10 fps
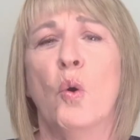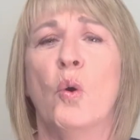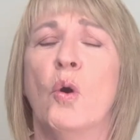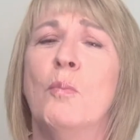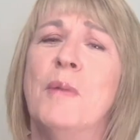
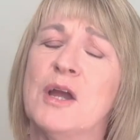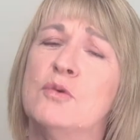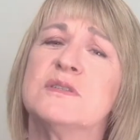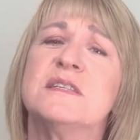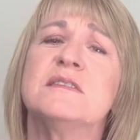or my
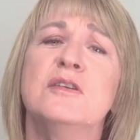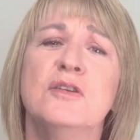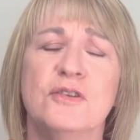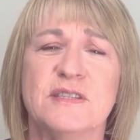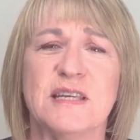horse is
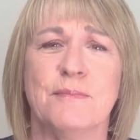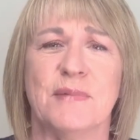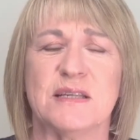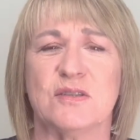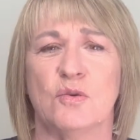losing
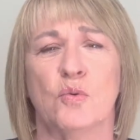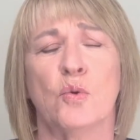muscle.